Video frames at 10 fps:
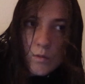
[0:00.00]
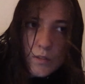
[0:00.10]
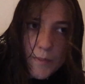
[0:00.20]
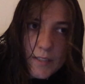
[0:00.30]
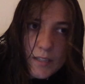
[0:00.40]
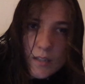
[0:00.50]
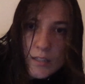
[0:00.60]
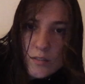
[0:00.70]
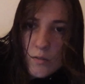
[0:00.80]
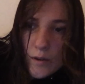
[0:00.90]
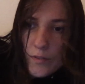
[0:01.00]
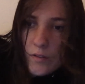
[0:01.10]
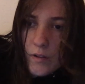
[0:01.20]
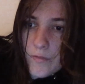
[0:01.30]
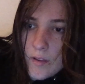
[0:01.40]
basically, so if
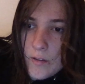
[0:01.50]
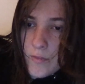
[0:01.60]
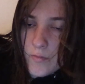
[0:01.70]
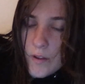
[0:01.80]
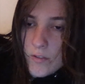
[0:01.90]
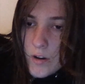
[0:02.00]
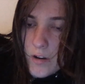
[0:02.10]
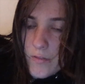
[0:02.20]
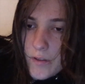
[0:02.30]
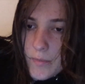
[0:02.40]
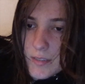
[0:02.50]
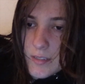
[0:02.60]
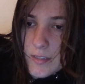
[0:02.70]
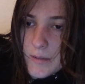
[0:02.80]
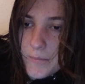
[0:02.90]
you've never heard of him,
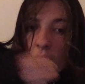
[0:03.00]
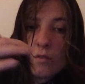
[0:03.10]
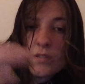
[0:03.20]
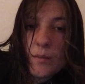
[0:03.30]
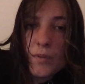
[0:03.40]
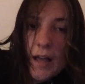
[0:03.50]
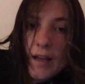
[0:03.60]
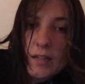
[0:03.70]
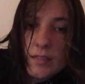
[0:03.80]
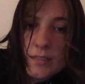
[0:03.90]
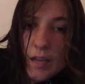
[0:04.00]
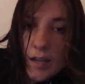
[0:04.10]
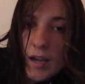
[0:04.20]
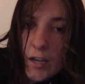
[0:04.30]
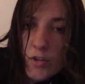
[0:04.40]
he was a black
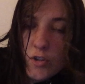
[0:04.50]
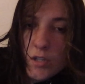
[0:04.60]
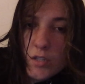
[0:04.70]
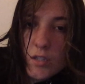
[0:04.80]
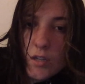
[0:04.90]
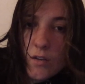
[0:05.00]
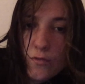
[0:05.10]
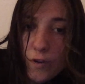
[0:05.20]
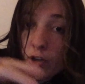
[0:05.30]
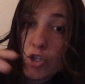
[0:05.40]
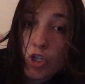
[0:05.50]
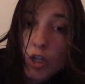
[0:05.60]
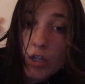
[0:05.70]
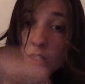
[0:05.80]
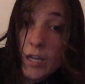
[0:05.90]
psychiatrist, French
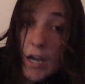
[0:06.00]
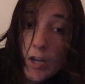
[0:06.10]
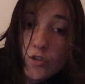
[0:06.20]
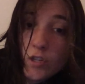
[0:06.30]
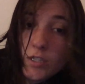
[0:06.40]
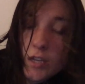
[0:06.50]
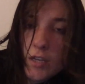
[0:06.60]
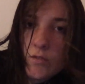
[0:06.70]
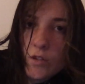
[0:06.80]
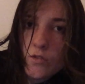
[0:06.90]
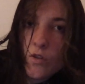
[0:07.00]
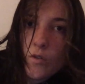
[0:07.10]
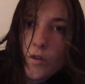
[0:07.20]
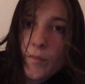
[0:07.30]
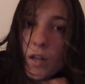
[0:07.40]
psychiatrist, and he was also
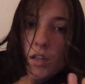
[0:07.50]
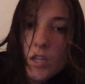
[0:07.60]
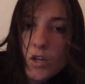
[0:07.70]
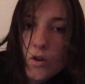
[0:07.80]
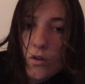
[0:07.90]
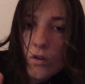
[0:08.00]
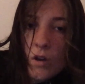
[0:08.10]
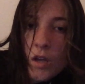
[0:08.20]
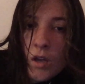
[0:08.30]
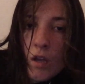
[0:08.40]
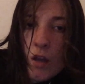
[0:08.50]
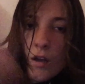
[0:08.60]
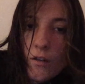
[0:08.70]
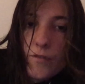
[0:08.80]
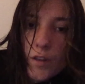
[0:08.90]
a political
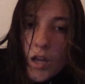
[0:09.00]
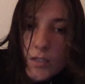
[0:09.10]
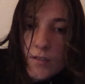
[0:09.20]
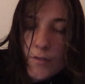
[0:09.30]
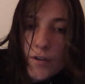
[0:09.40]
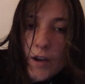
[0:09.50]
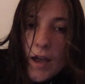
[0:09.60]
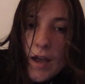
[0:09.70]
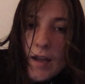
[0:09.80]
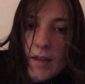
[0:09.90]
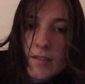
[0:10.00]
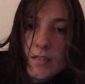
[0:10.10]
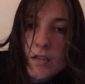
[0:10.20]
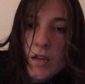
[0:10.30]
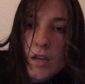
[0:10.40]
philosopher,
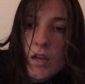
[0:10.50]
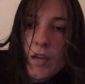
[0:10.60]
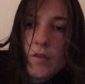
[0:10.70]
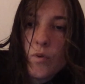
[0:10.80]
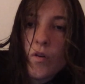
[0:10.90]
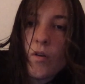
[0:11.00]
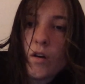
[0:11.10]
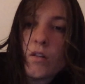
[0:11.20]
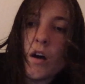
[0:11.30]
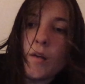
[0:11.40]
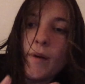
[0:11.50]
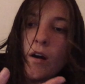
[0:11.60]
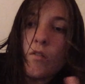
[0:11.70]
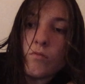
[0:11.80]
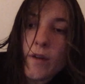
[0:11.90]
and he wrote a lot
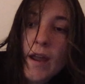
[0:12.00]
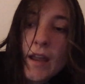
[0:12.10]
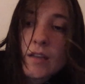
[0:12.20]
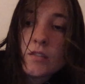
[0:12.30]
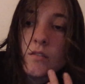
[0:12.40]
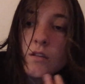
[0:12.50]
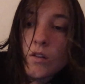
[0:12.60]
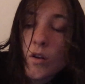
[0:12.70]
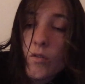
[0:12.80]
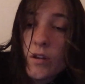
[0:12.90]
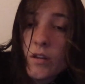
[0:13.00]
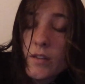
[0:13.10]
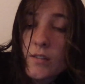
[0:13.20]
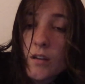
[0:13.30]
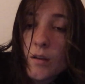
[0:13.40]
about race,
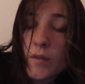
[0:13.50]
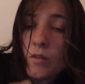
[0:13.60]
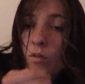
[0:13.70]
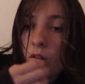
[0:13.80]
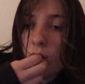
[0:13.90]
colonialism. He wrote